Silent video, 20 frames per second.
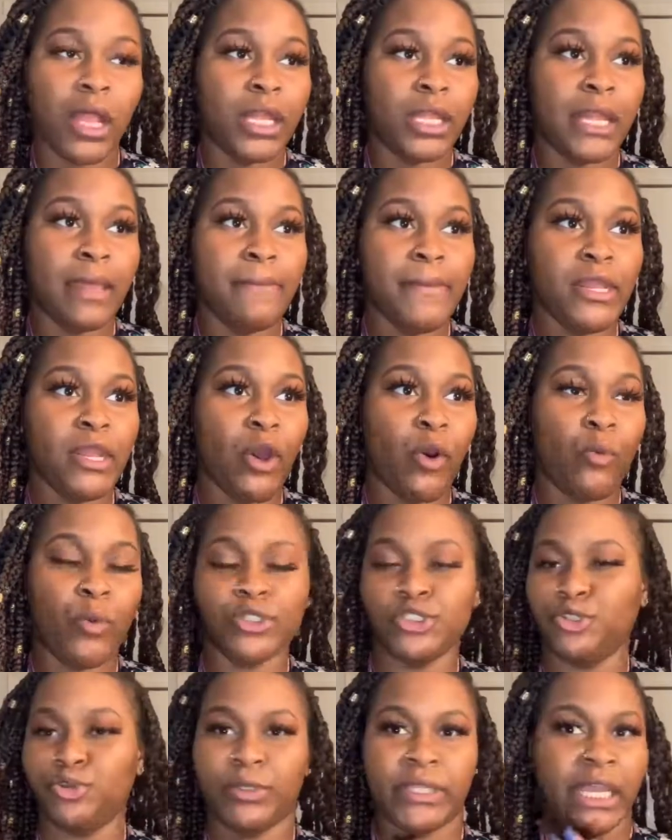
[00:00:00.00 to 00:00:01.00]
let me know
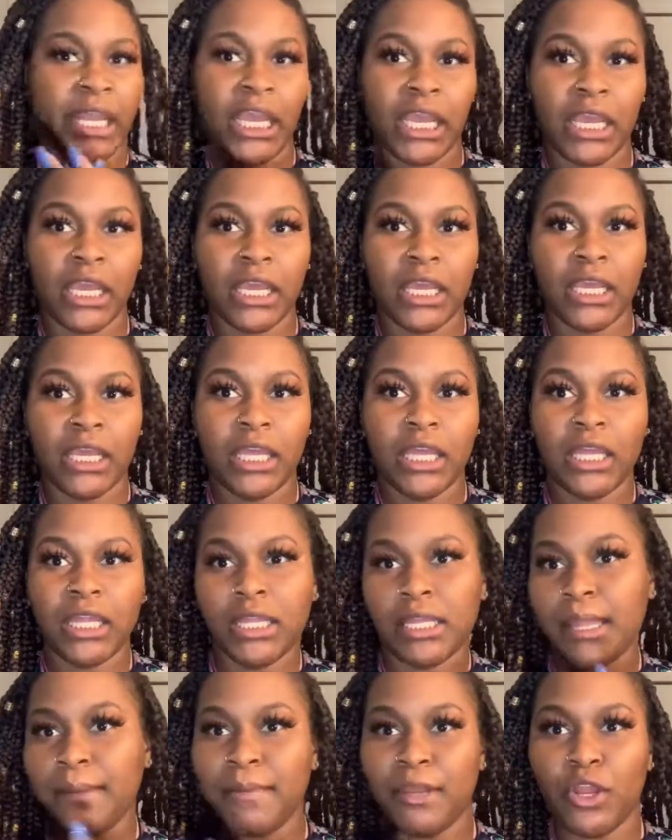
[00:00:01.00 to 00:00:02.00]
what you think
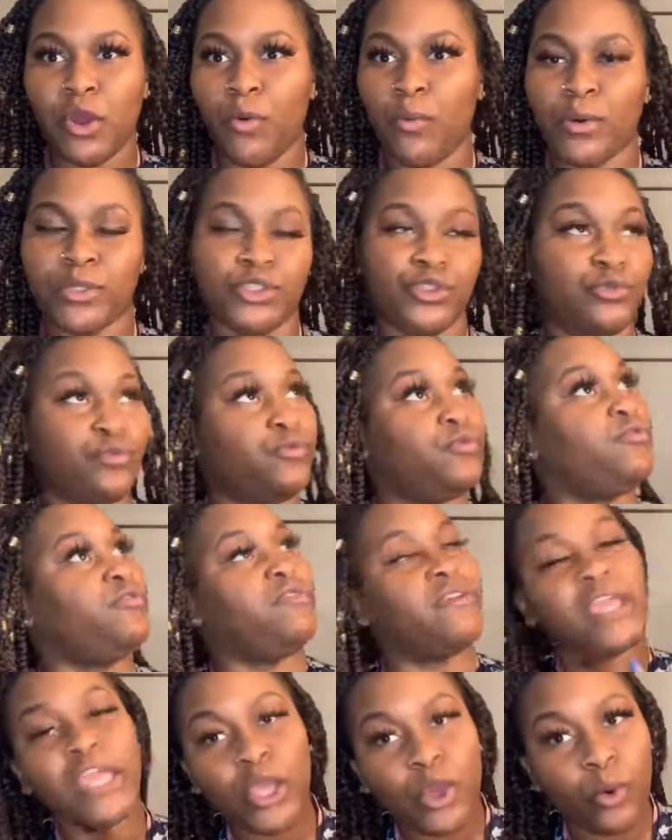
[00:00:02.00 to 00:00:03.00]
let me know what you
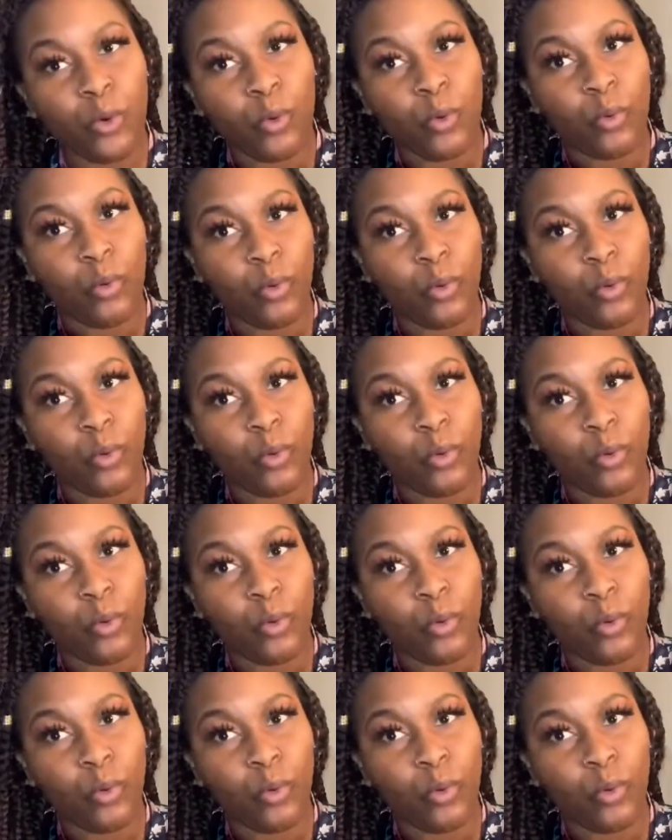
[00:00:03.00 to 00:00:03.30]
feel